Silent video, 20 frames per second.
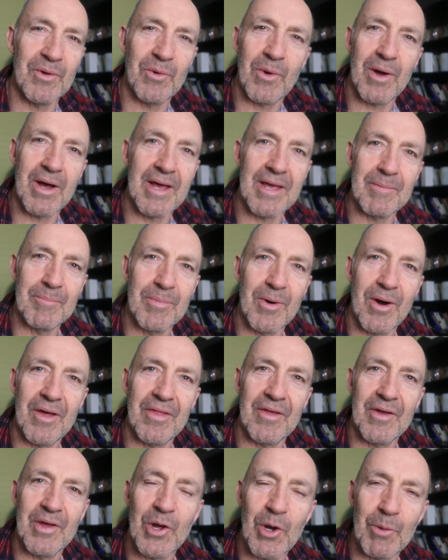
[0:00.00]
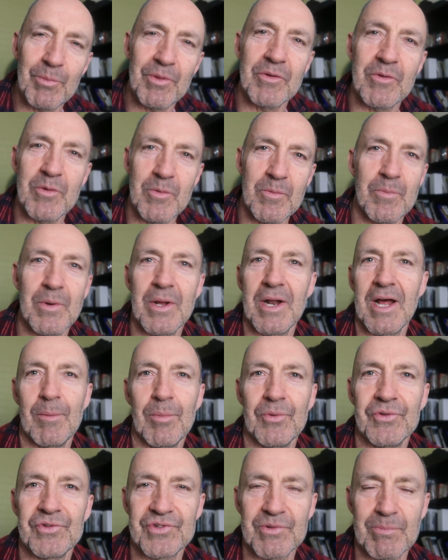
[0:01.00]
away by the help that you've been
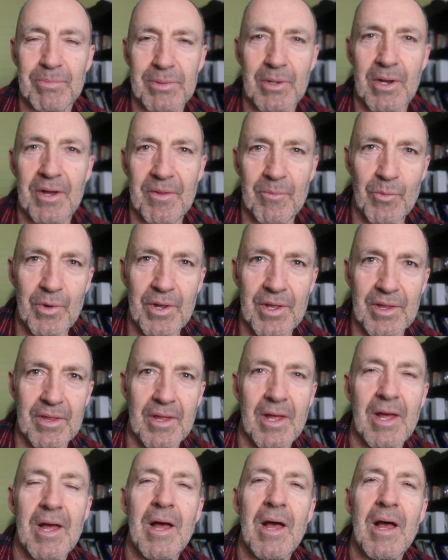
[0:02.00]
able to supply them with,